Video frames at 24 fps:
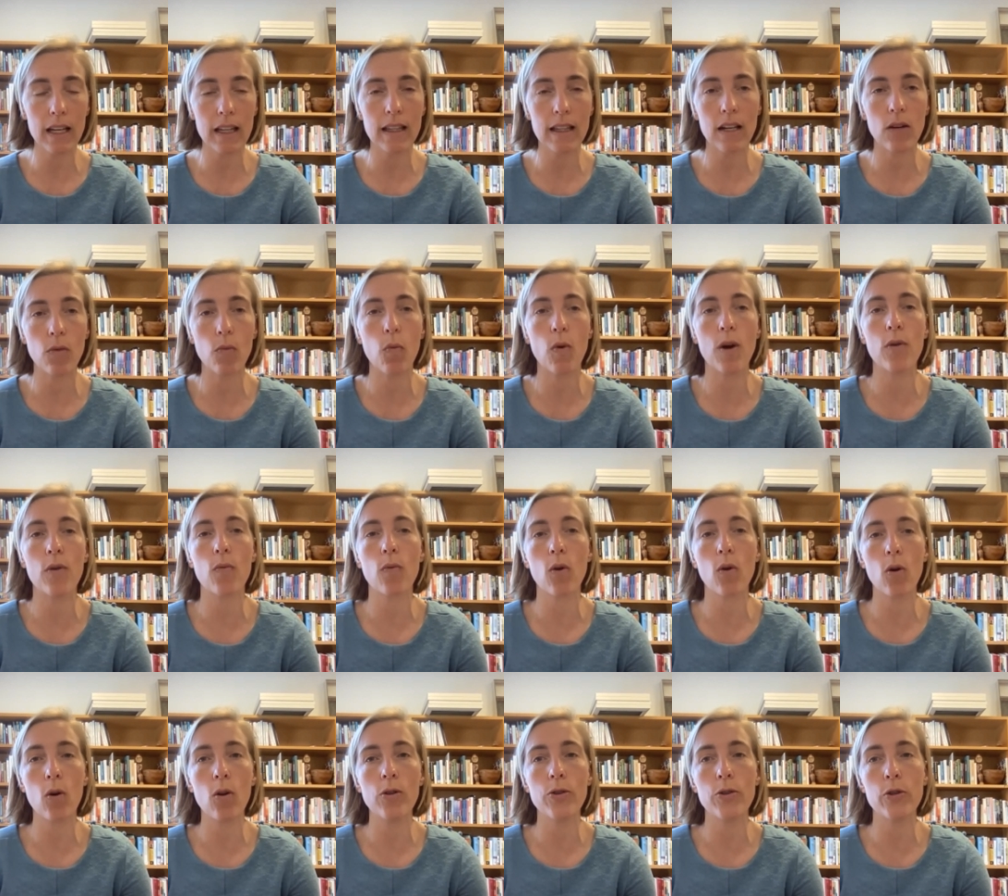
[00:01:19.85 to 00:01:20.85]
And then what
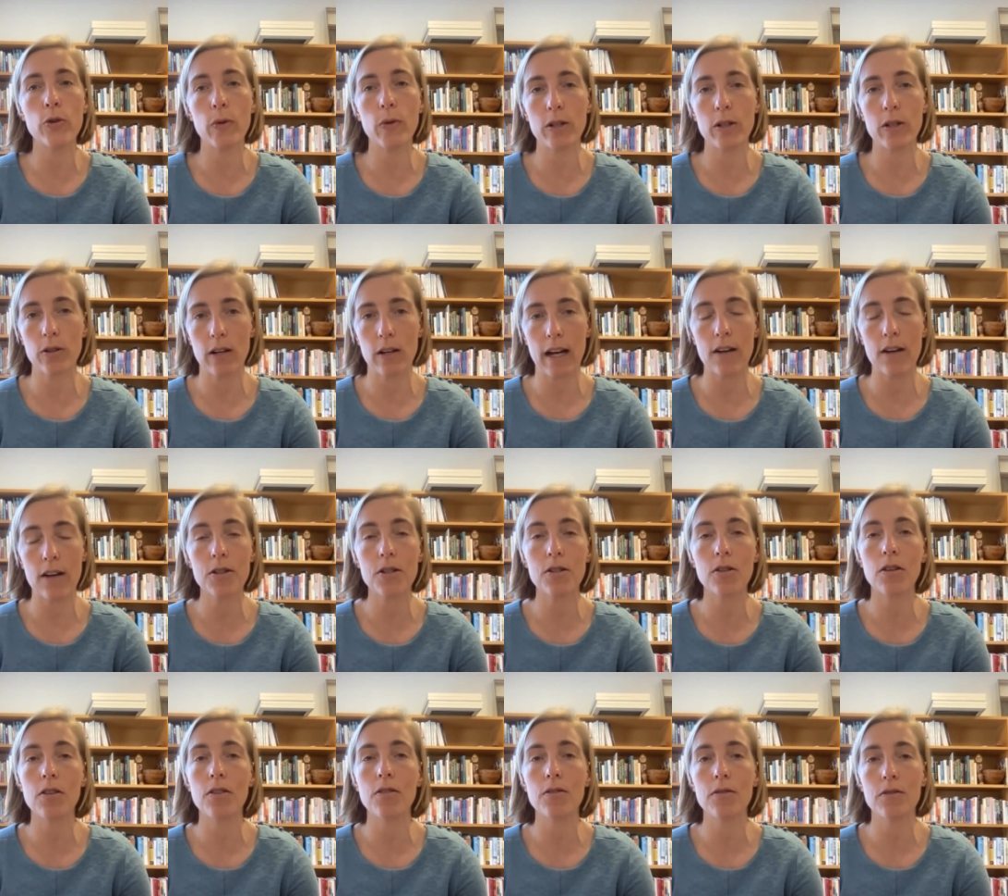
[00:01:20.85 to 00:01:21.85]
role do
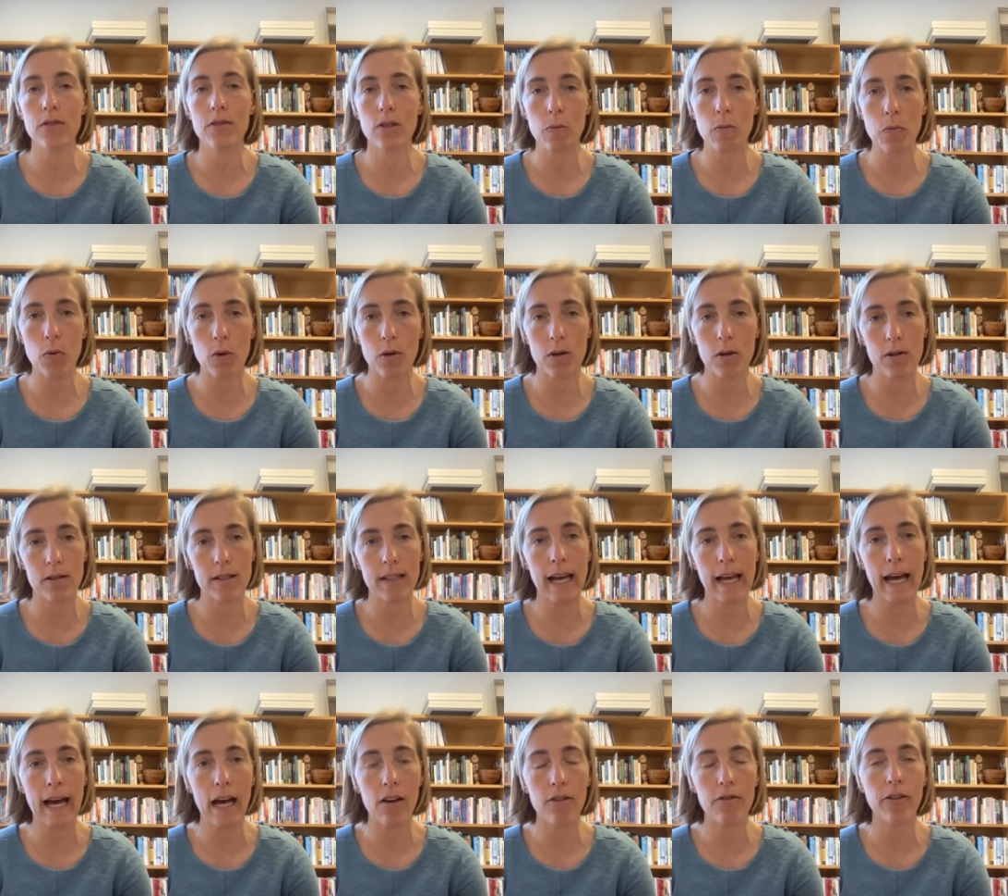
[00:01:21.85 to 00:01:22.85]
international supporters
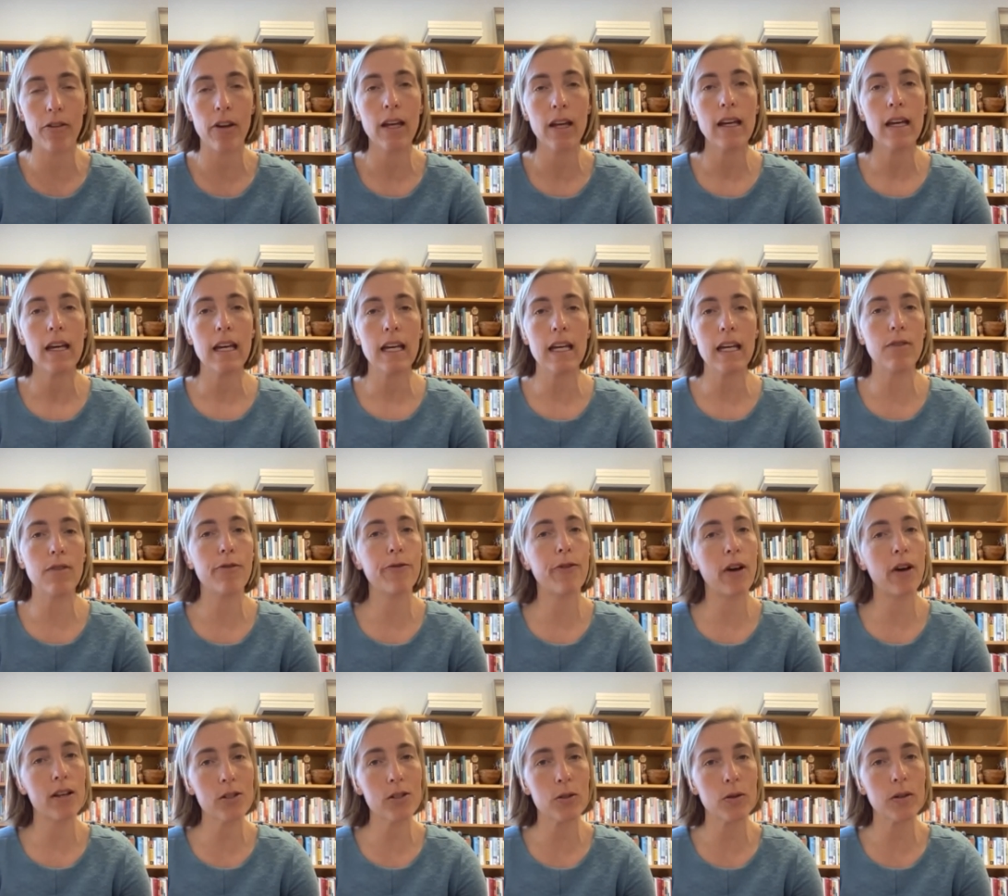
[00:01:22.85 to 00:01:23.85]
have in
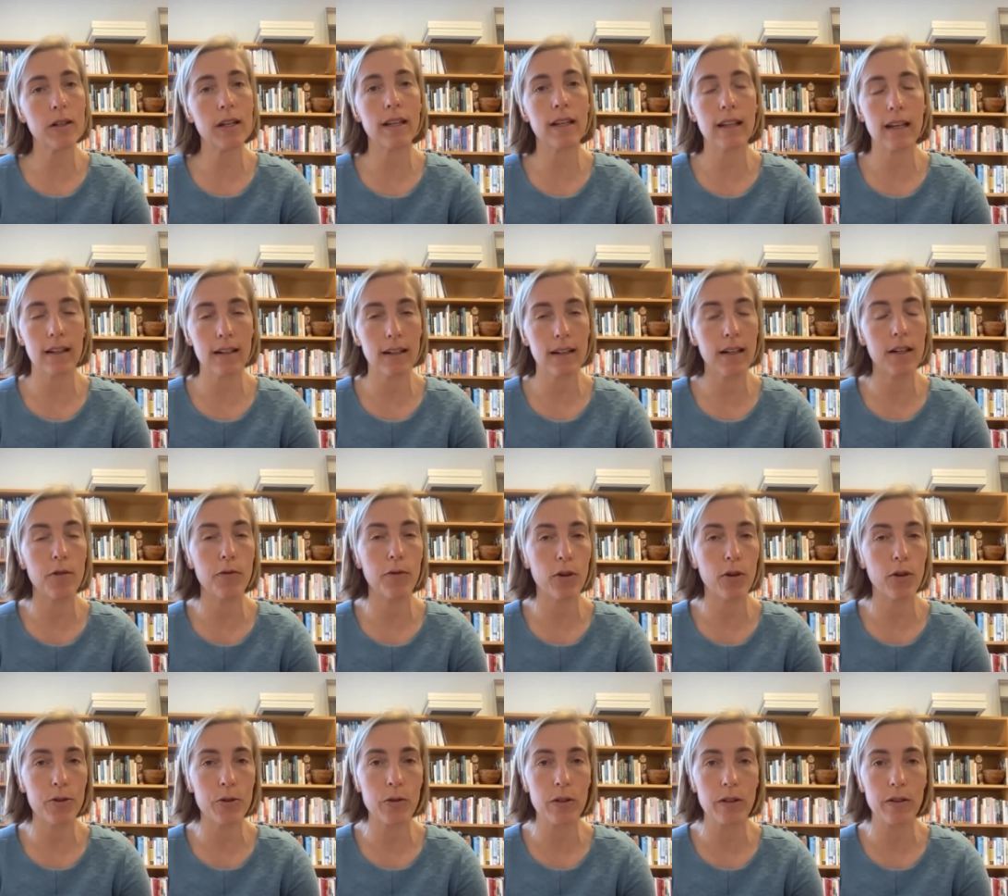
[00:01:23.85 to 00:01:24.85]
fostering that kind of
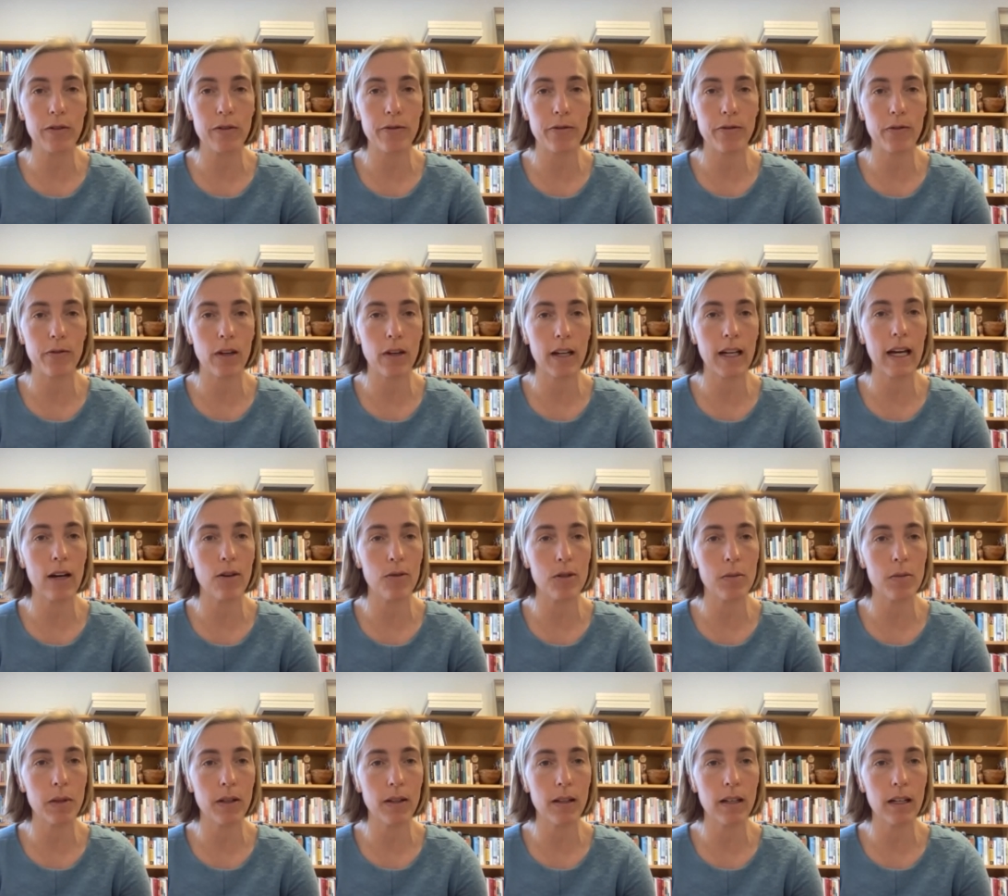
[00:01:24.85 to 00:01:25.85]
culture of
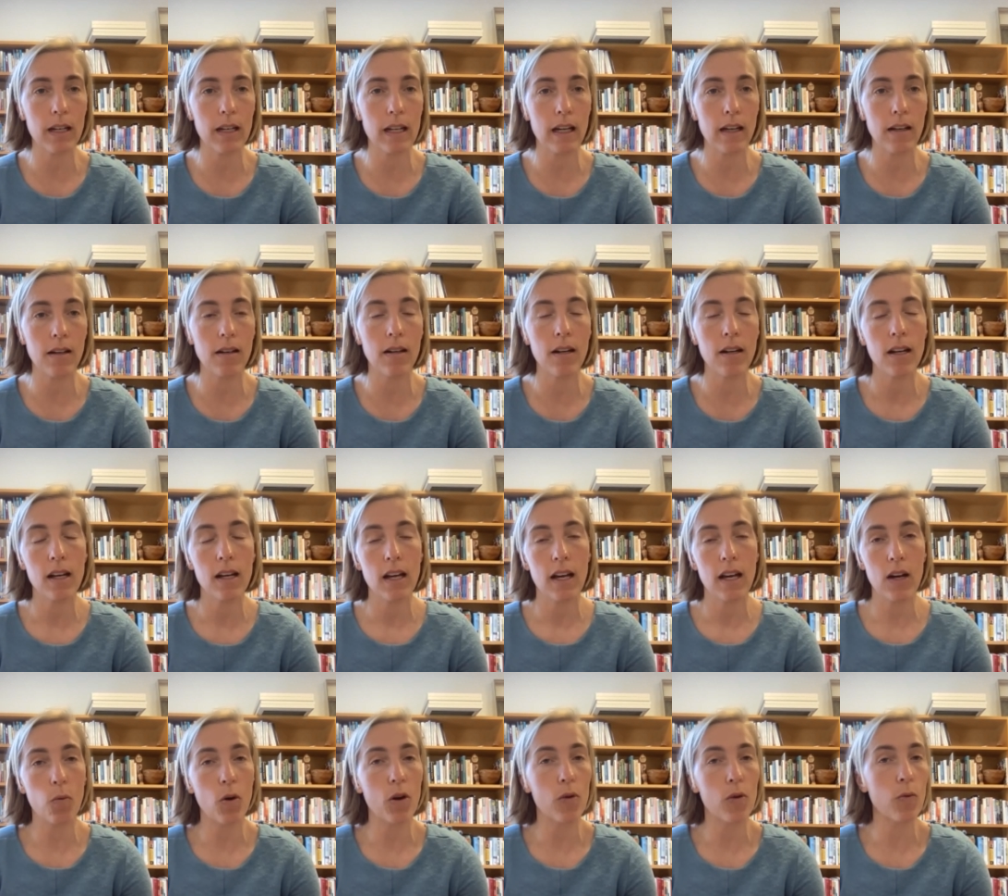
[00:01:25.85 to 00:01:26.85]
accountability? And
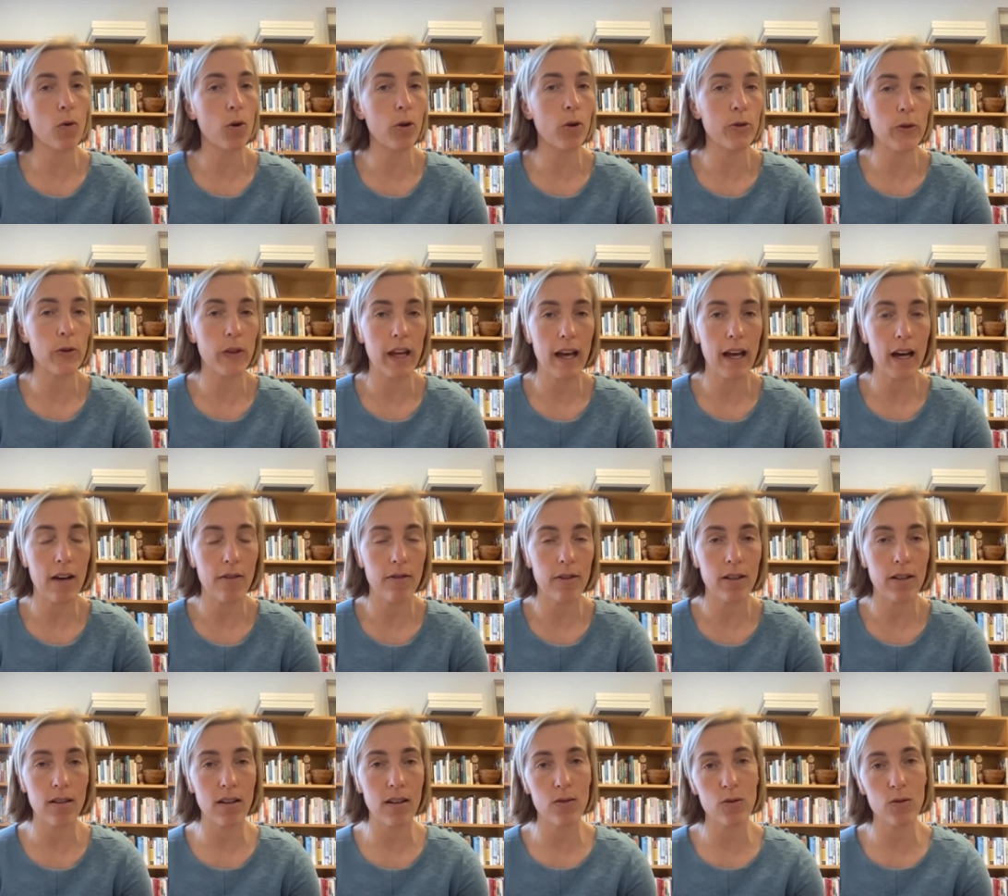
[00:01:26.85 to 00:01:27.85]
what role do they have
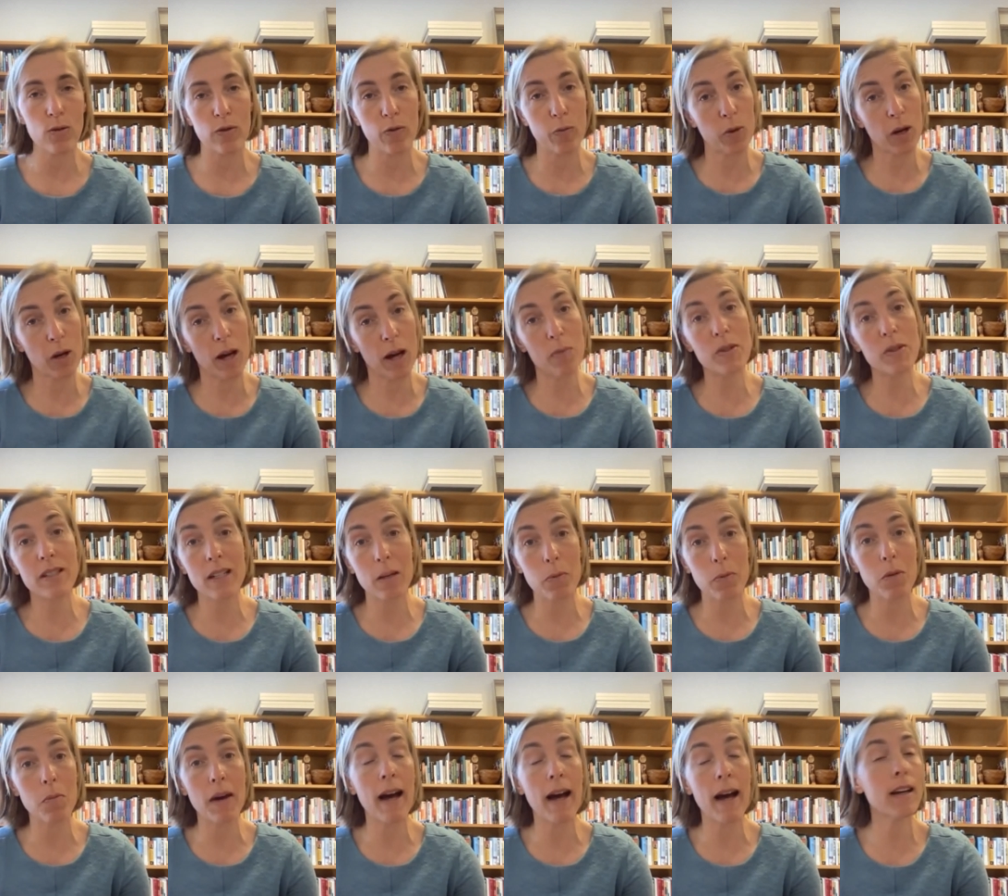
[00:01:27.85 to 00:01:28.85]
in sort of perhaps
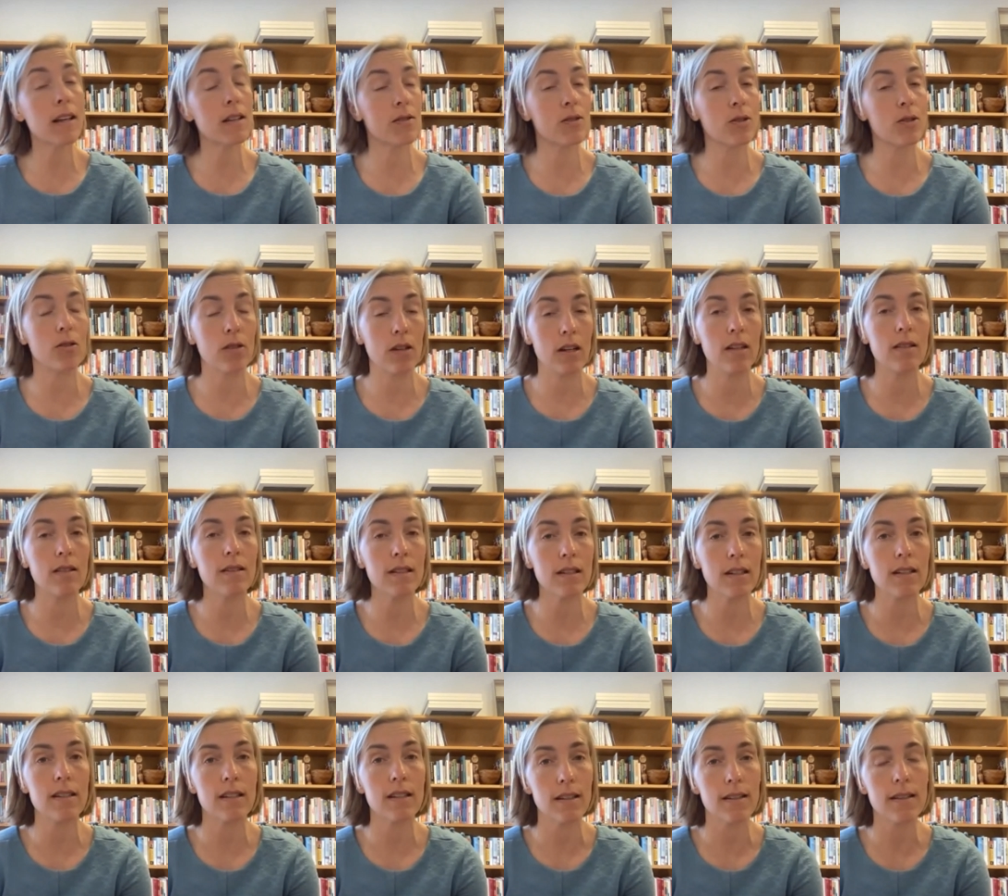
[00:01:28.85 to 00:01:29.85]
stepping back in certain
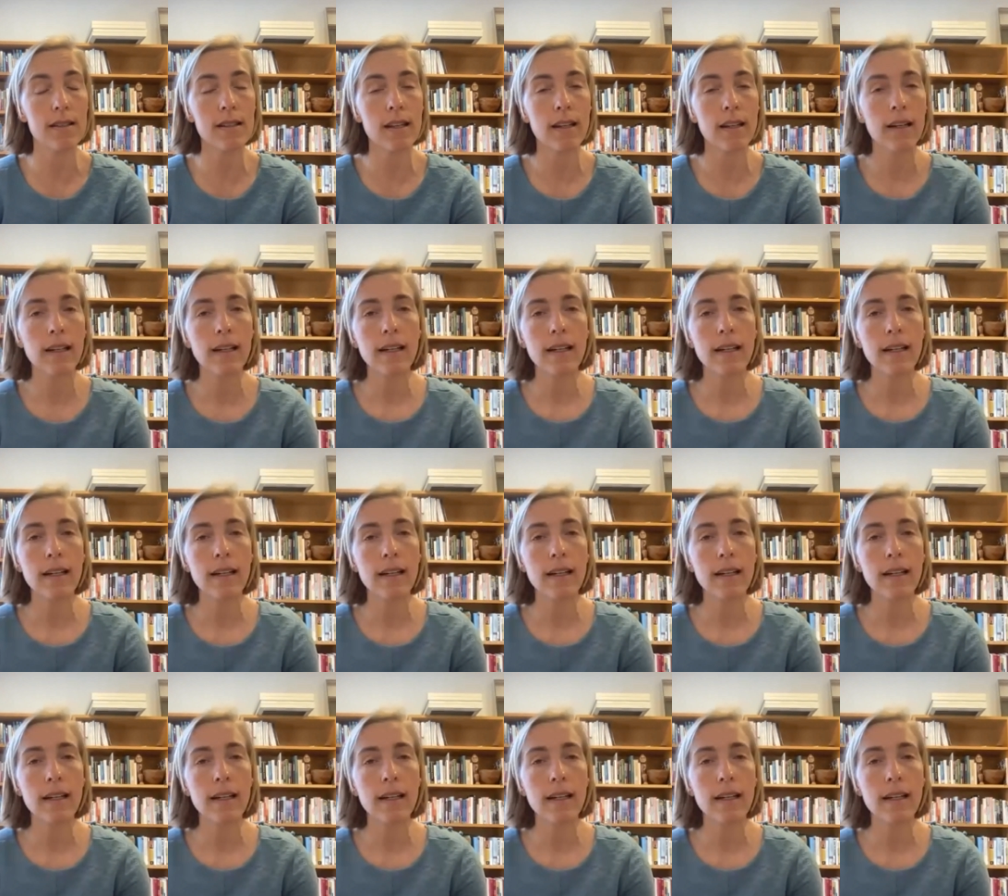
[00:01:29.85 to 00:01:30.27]
instances?